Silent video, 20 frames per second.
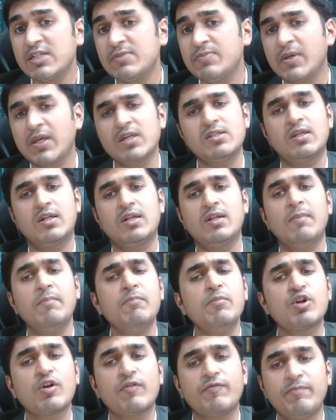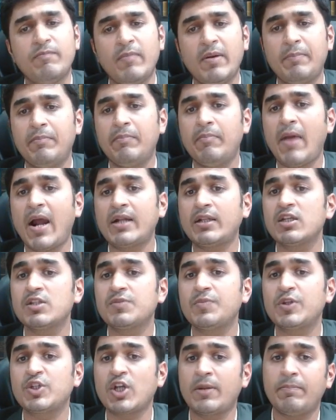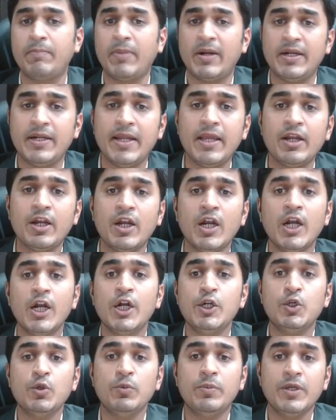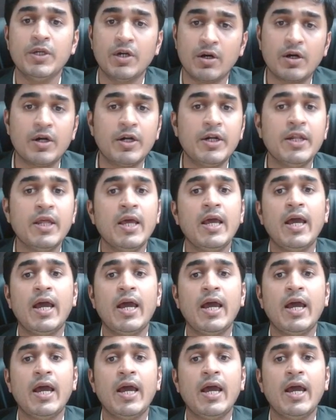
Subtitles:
because the number of matters which are pending to be heard,